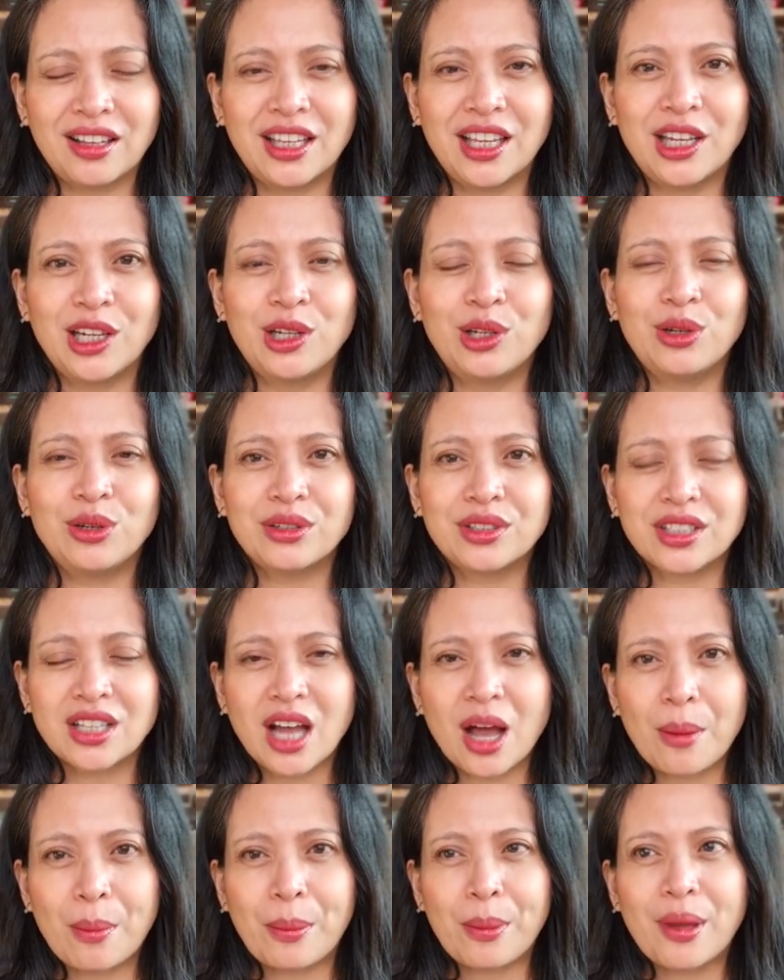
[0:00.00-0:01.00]
He looked
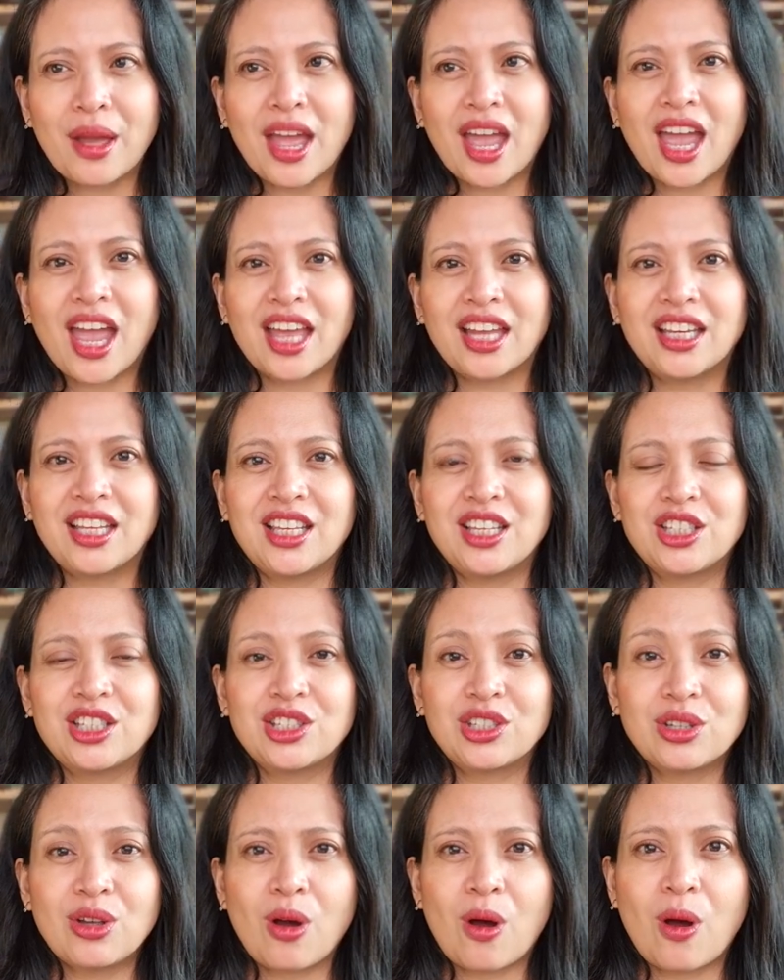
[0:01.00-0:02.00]
up and he
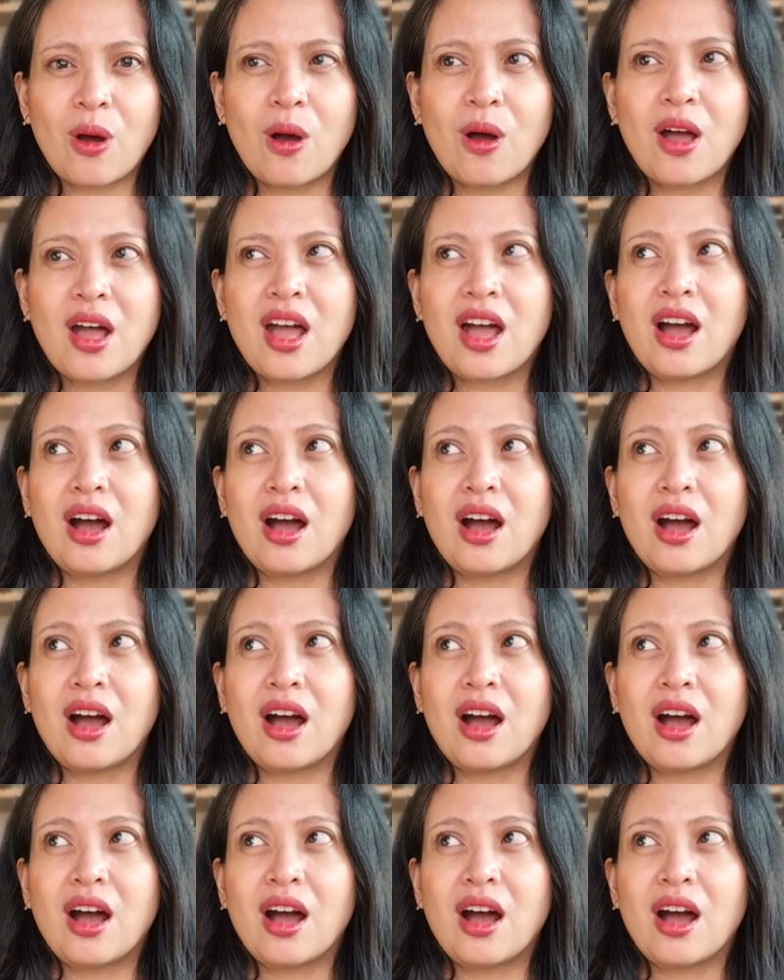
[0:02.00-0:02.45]
saw